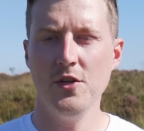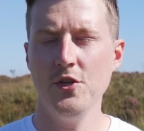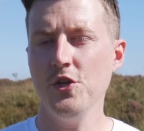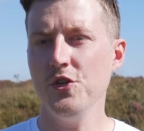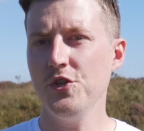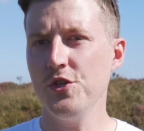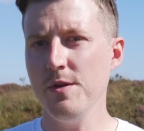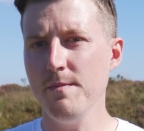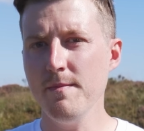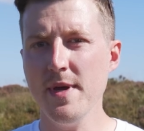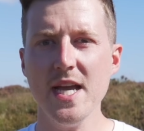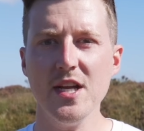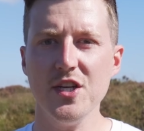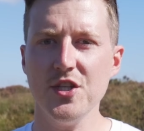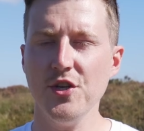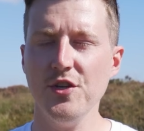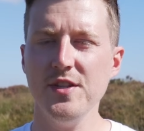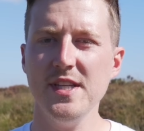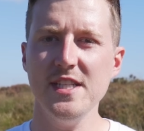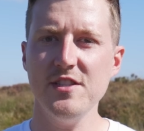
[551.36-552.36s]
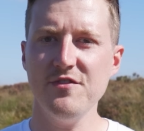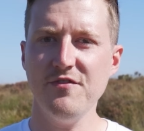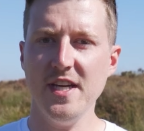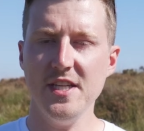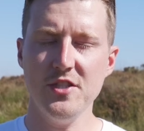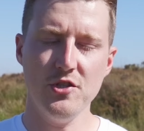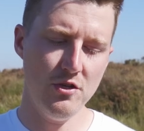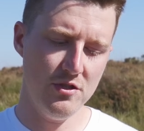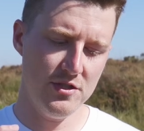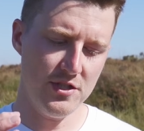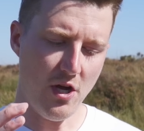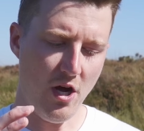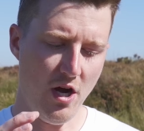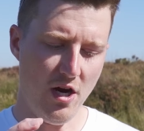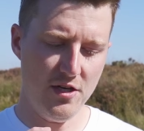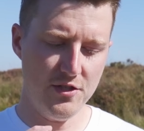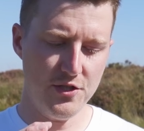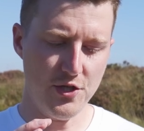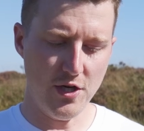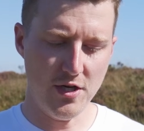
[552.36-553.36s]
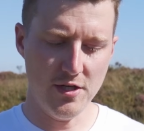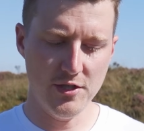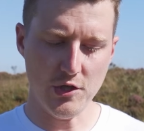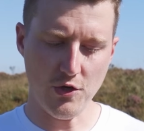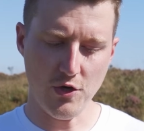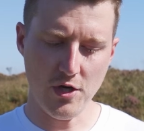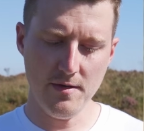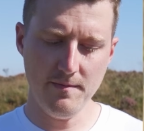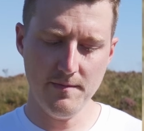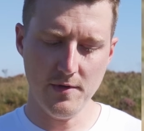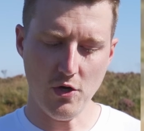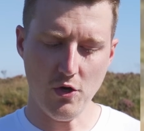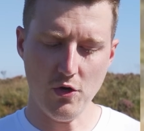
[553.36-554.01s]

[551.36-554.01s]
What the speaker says: Now, to make sure these features are turned on,